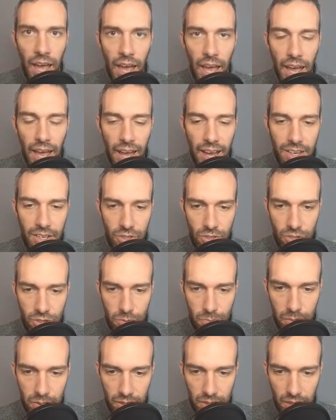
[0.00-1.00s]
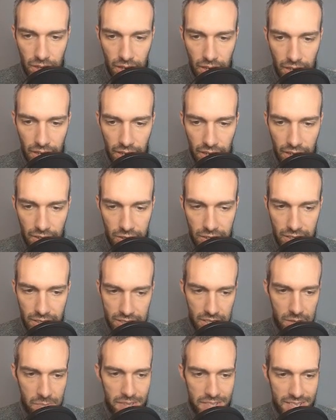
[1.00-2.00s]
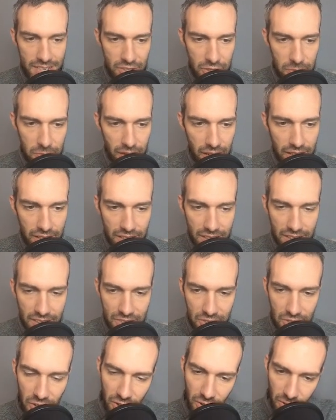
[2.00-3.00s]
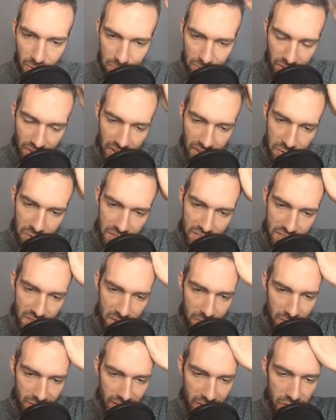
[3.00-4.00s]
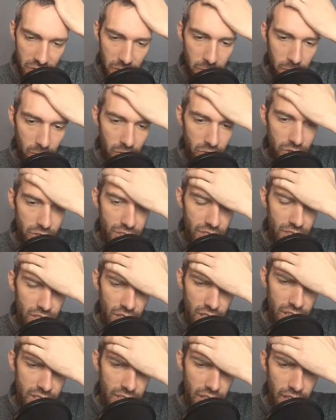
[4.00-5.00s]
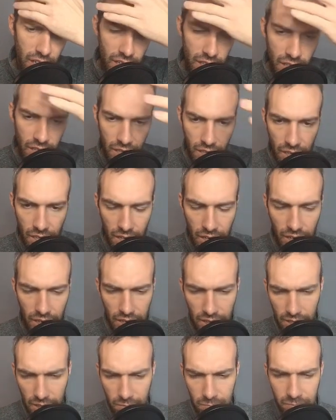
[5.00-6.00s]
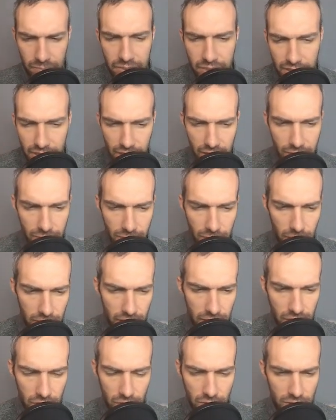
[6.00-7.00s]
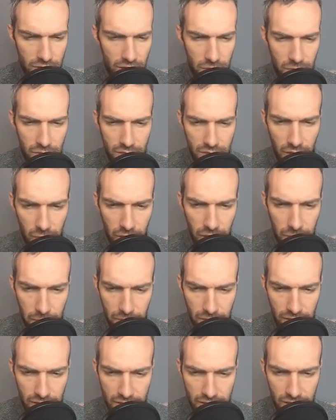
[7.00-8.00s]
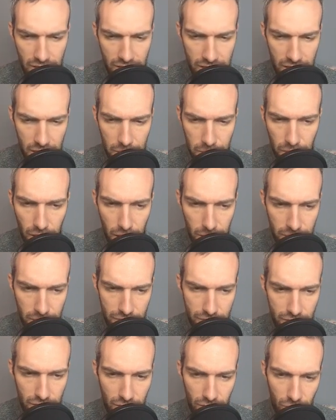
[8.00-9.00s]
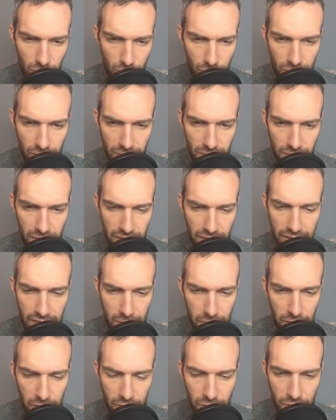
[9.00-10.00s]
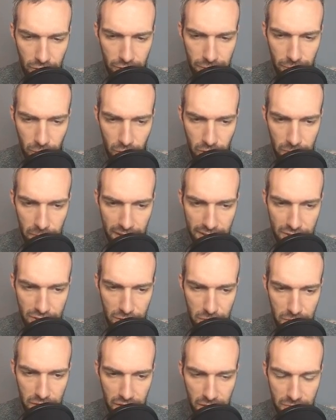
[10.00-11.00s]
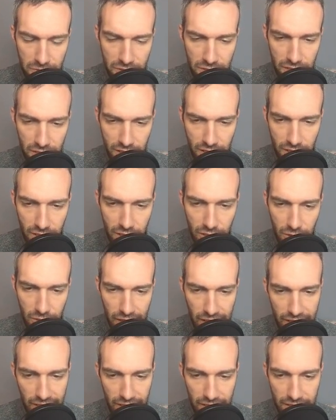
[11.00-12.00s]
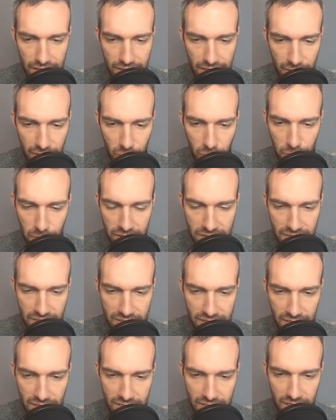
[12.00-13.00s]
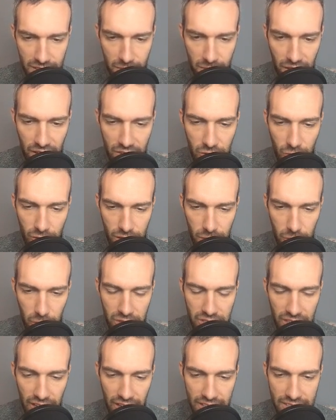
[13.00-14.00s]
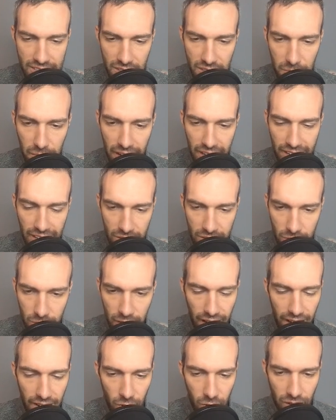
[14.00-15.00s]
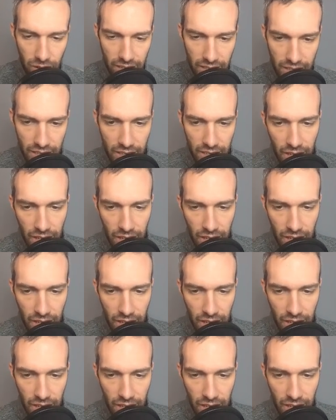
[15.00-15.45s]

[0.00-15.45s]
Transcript: Hey YouTube, a Great League team that's actually mine. So I played with this team, GASTRODON, moltres, Clodsire. Didn't fully think through this team because I went up against like an Abomasnow in like my third or fourth matchup, and I'm just like, oh yeah, that core breaks the entire team. You are double weak to ice in the back. I knew that going in,